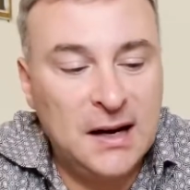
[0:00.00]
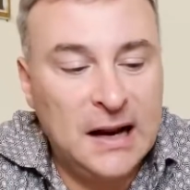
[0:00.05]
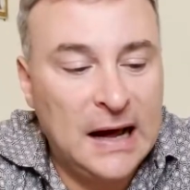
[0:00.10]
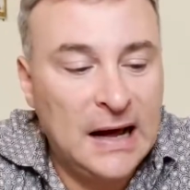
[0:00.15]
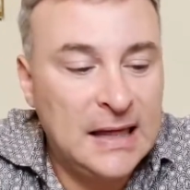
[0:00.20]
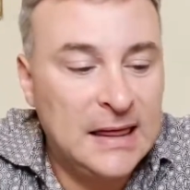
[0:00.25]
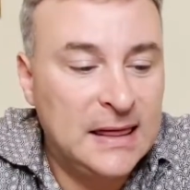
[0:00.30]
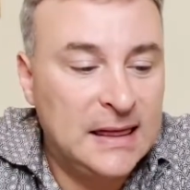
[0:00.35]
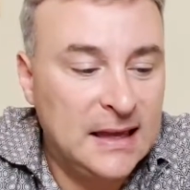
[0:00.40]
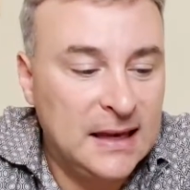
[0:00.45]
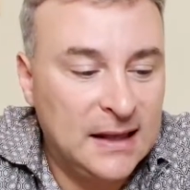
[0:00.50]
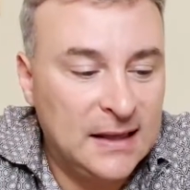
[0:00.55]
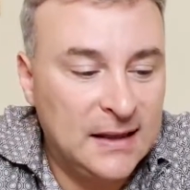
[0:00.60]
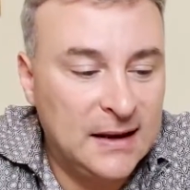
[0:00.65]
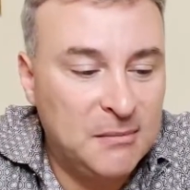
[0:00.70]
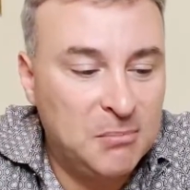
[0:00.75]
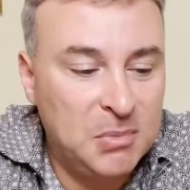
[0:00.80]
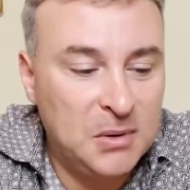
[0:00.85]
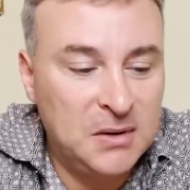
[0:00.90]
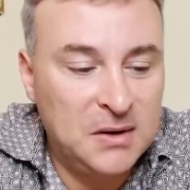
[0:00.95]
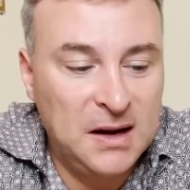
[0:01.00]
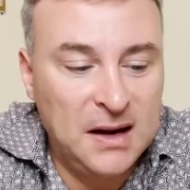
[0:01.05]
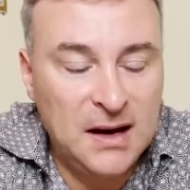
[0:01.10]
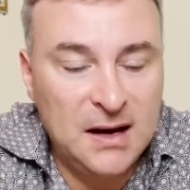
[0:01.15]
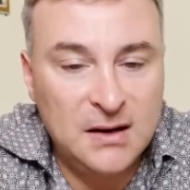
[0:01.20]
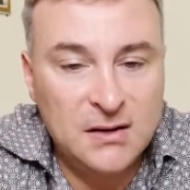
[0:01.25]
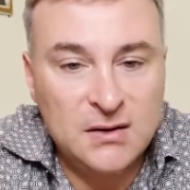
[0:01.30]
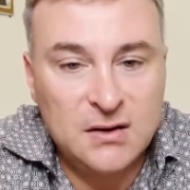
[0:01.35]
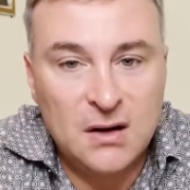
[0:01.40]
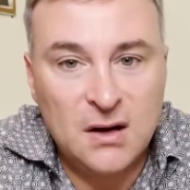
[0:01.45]
I think that
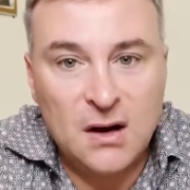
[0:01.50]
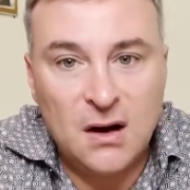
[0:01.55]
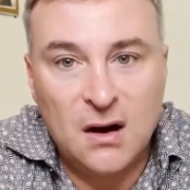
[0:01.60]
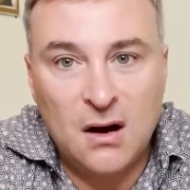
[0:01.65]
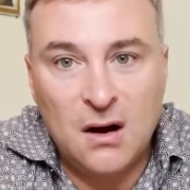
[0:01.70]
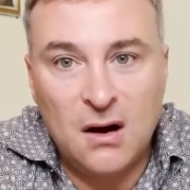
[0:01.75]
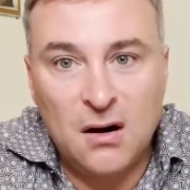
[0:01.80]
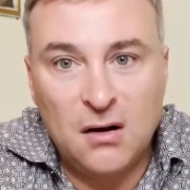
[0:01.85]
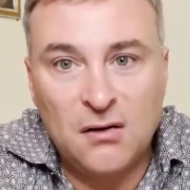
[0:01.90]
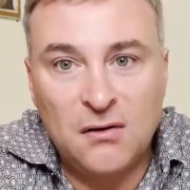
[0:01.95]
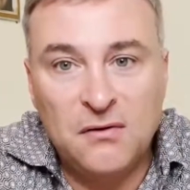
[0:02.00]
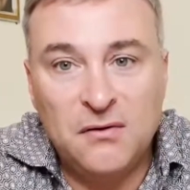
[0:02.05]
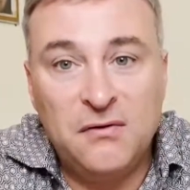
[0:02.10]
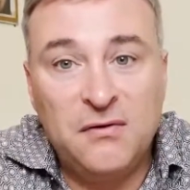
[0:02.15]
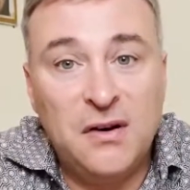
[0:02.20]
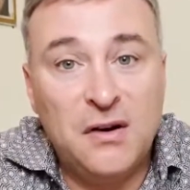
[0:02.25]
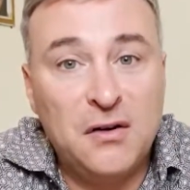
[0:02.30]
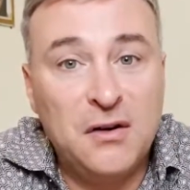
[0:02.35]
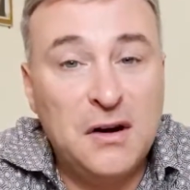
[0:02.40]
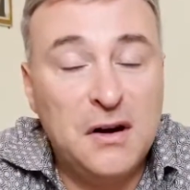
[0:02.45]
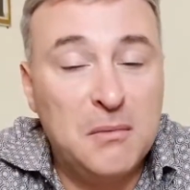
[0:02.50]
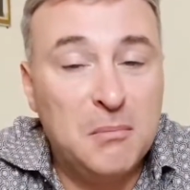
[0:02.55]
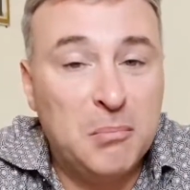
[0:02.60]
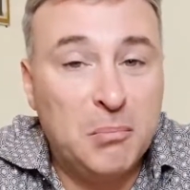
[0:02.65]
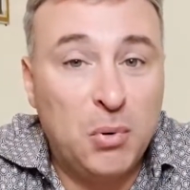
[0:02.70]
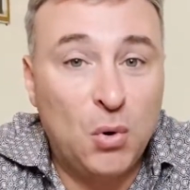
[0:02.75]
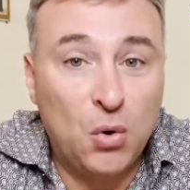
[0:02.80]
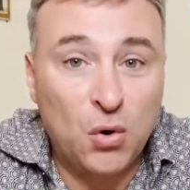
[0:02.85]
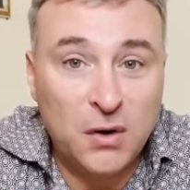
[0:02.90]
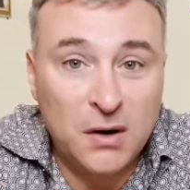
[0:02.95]
bidets are very
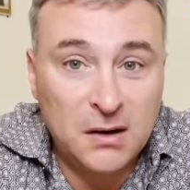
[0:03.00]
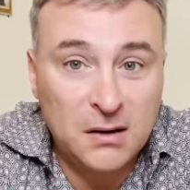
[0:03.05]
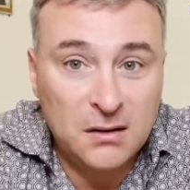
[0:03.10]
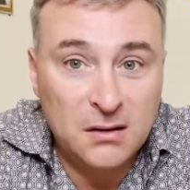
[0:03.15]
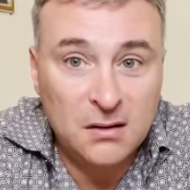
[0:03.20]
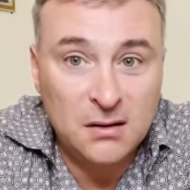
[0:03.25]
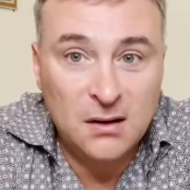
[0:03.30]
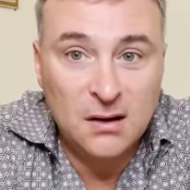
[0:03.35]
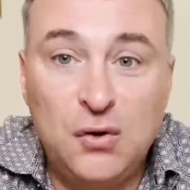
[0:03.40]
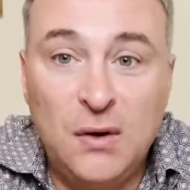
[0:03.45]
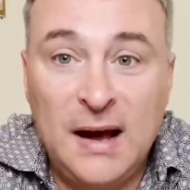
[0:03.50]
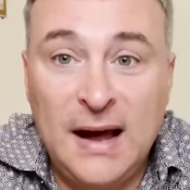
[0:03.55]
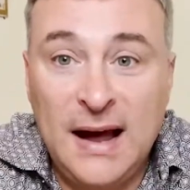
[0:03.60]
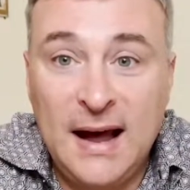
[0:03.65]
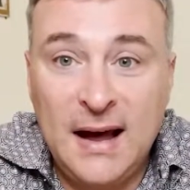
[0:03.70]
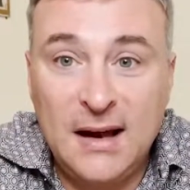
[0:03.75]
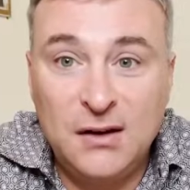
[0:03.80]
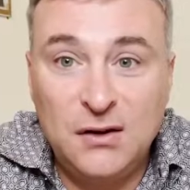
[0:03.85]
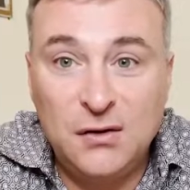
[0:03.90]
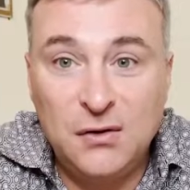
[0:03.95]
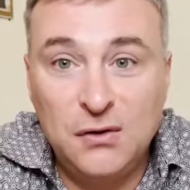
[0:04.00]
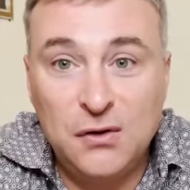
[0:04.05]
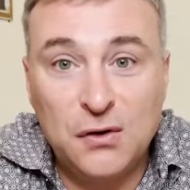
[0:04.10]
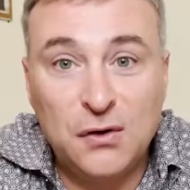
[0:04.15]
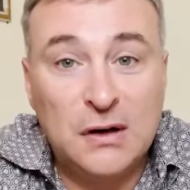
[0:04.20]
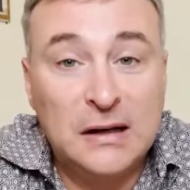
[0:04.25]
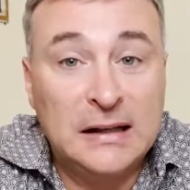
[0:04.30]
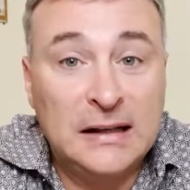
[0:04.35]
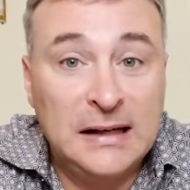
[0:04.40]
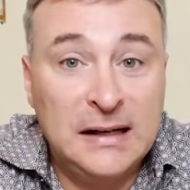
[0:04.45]
important to add to your
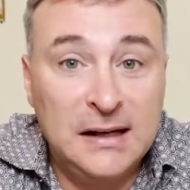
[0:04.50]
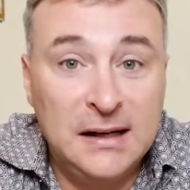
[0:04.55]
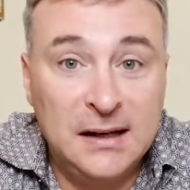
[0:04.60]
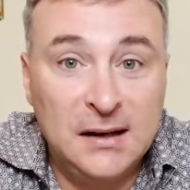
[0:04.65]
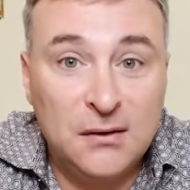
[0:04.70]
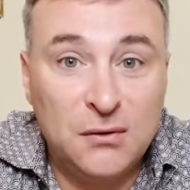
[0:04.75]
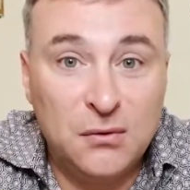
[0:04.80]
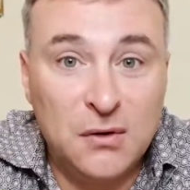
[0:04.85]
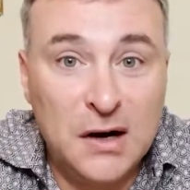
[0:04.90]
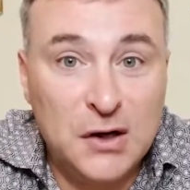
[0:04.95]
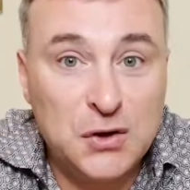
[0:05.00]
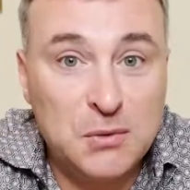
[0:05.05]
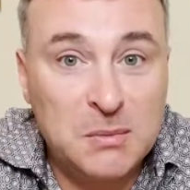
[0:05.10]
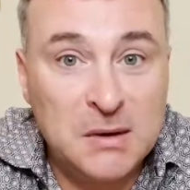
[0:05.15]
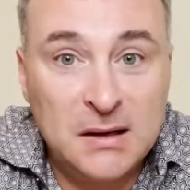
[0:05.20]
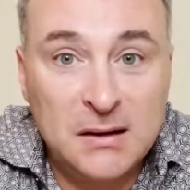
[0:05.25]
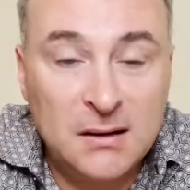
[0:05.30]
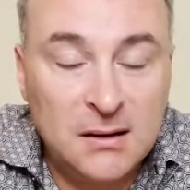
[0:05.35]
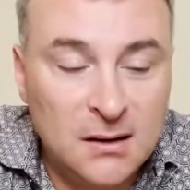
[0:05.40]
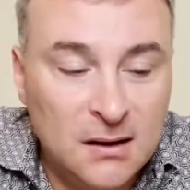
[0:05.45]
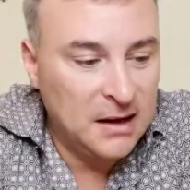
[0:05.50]
cleaning regimen.